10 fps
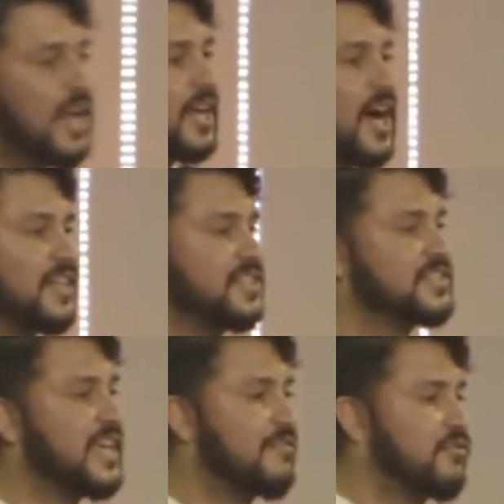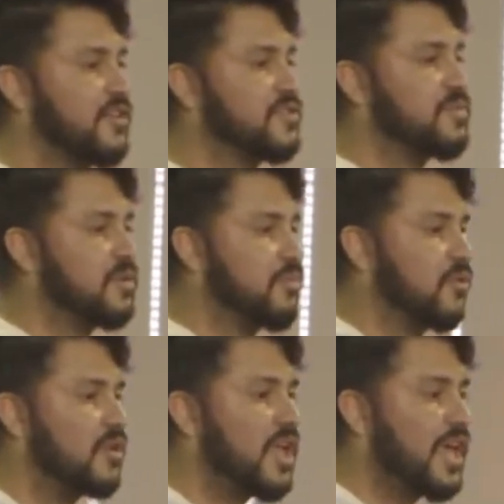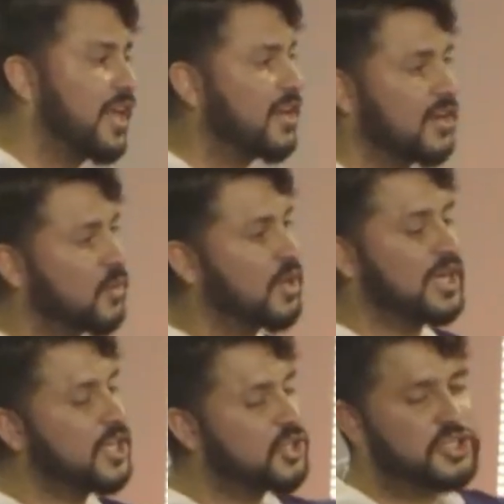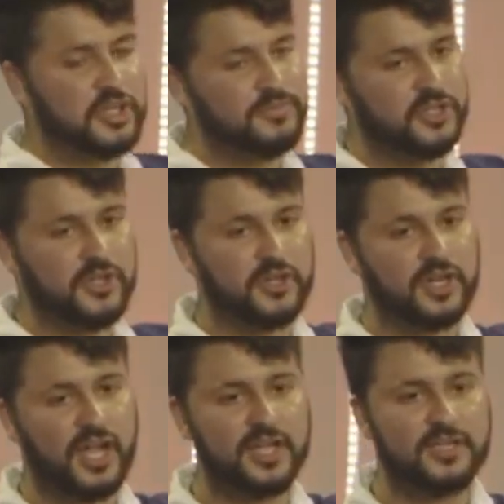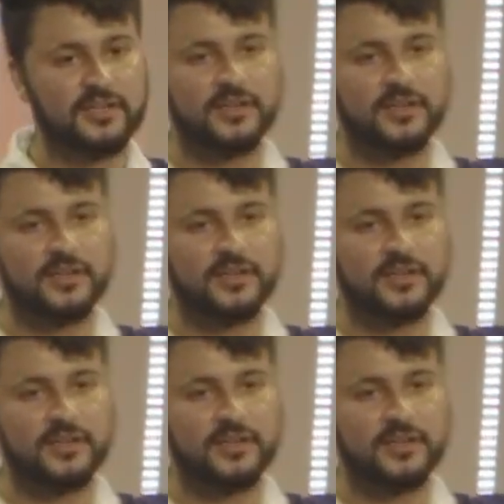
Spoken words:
like God's intent for his people. It didn't look what leadership should look like,